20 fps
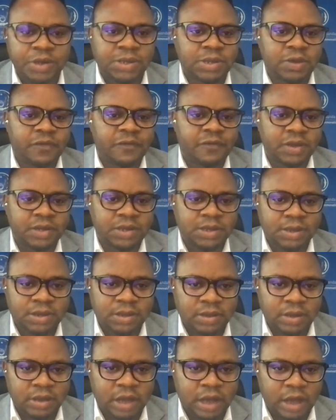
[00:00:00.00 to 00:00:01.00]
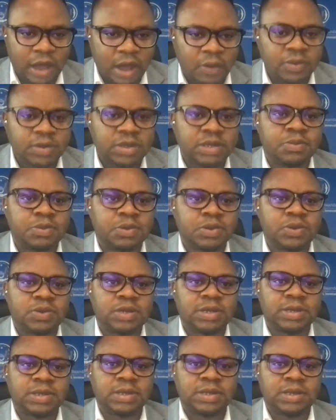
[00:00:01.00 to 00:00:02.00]
public service,
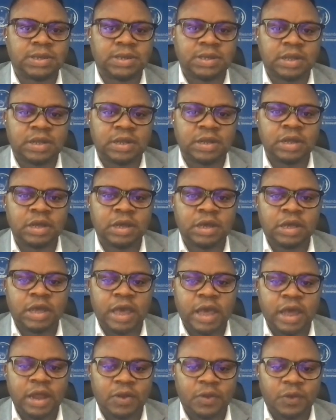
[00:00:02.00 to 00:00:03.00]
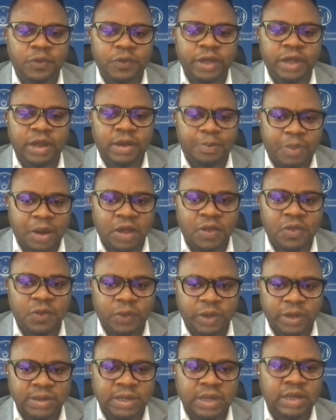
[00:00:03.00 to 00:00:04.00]
accountable to the citizen, and
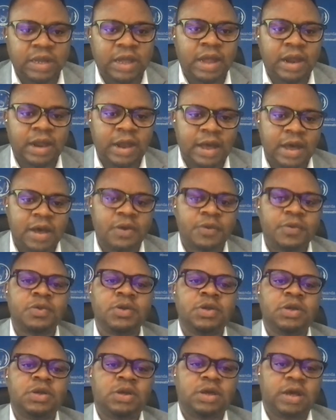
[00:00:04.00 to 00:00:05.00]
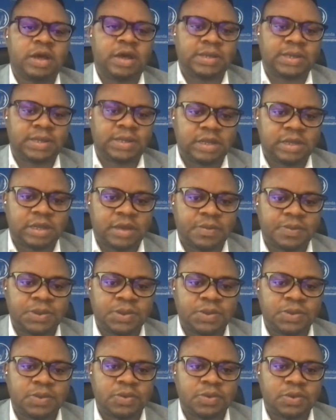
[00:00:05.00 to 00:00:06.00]
create pathways that allow
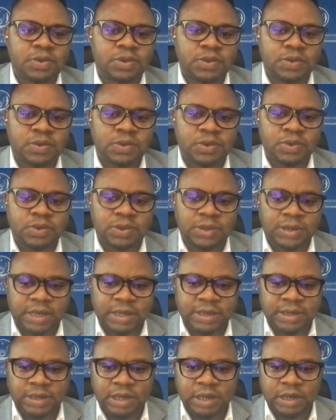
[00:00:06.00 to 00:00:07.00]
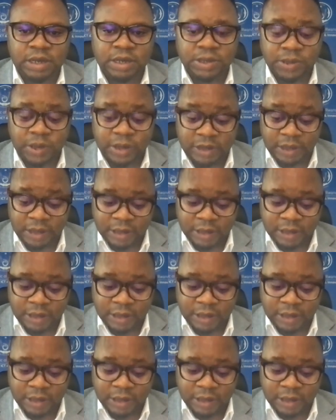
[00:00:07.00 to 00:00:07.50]
startups to succeed.